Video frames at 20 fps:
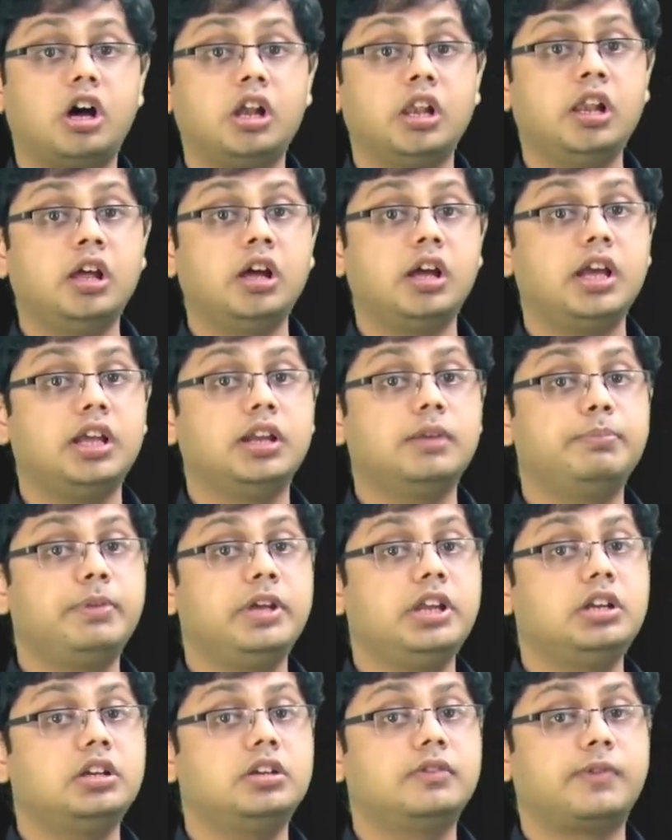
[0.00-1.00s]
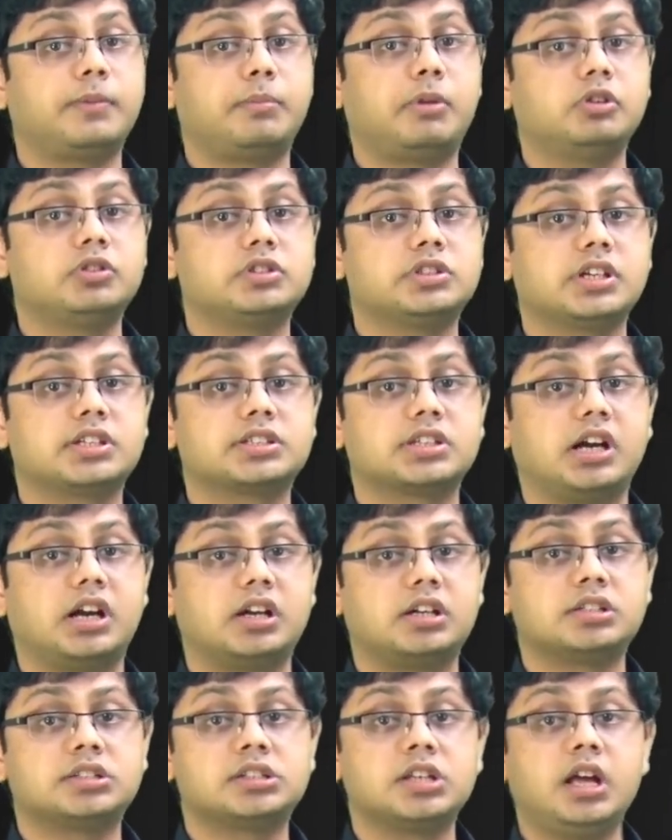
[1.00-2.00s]
All in a period of about 6
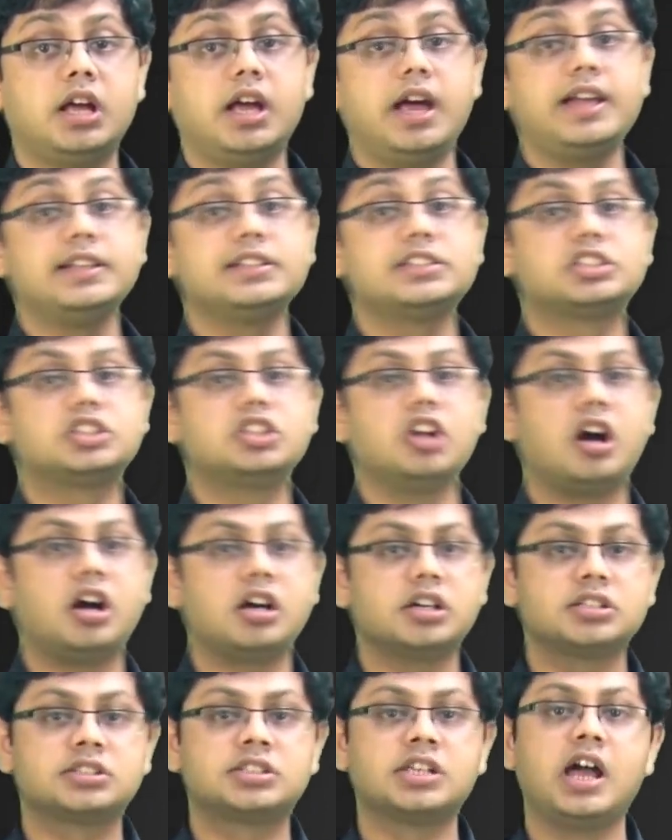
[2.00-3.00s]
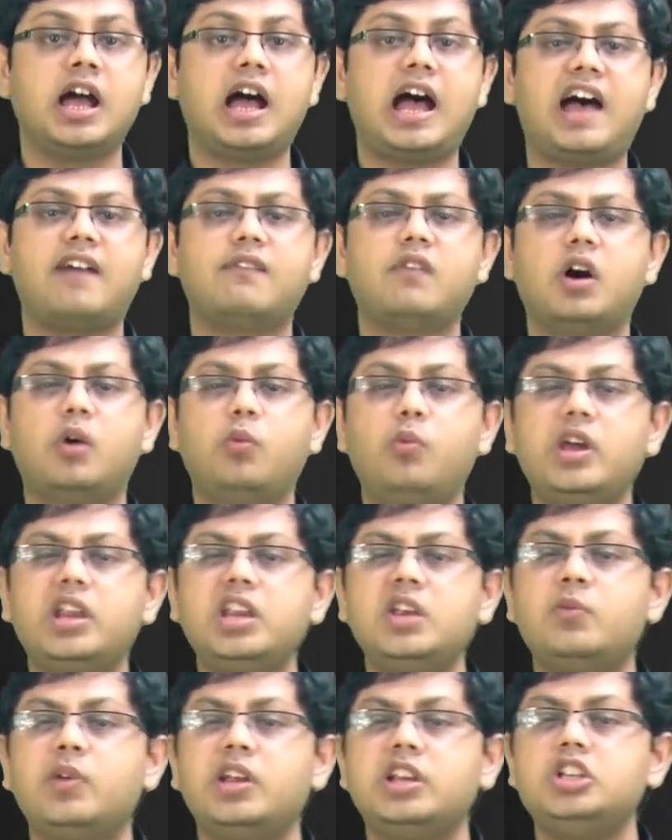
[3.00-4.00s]
hours. Hence, dogs have a
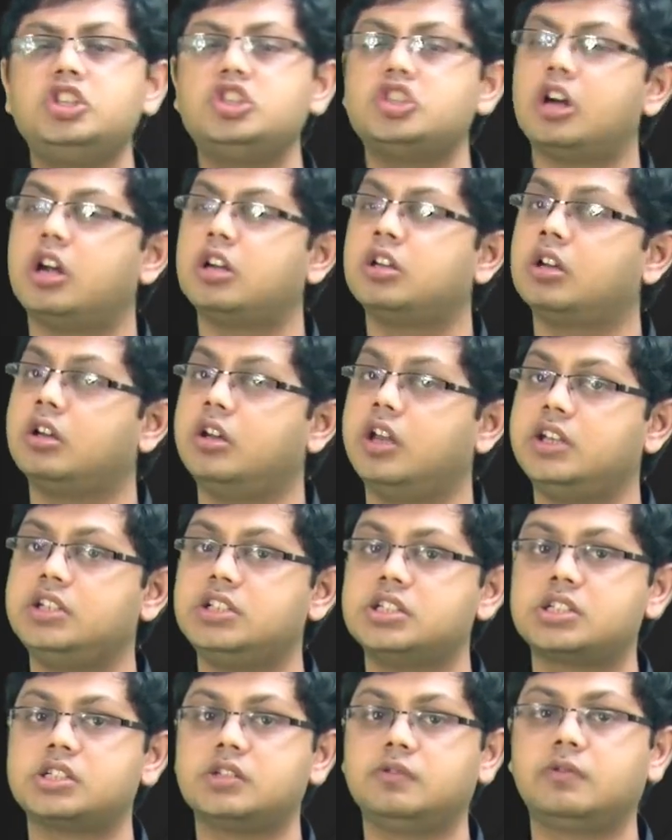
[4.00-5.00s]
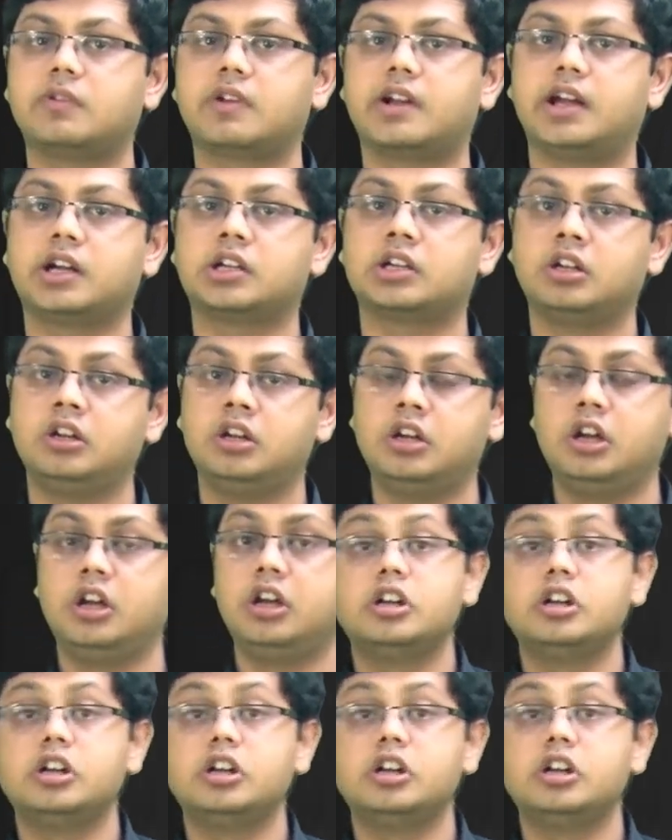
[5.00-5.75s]
very, very short digestive tract.